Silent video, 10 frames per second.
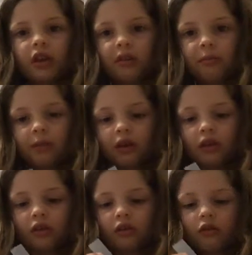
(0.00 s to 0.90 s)
Keep
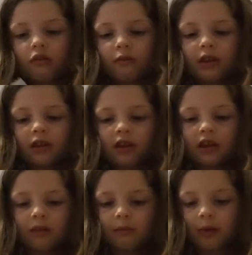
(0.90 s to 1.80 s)
on going,
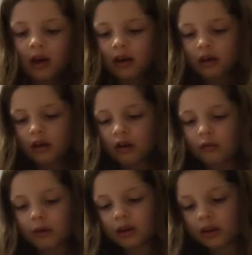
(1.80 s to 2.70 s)
keep on
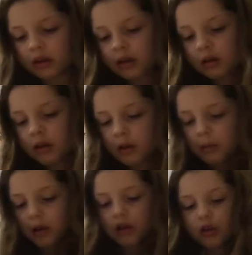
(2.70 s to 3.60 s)
going, keep
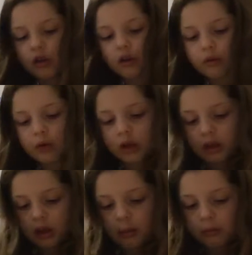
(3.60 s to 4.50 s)
on
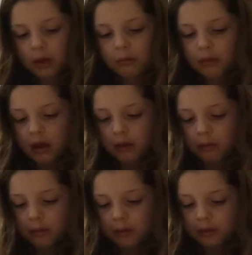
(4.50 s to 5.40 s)
going. Nom, nom, nom.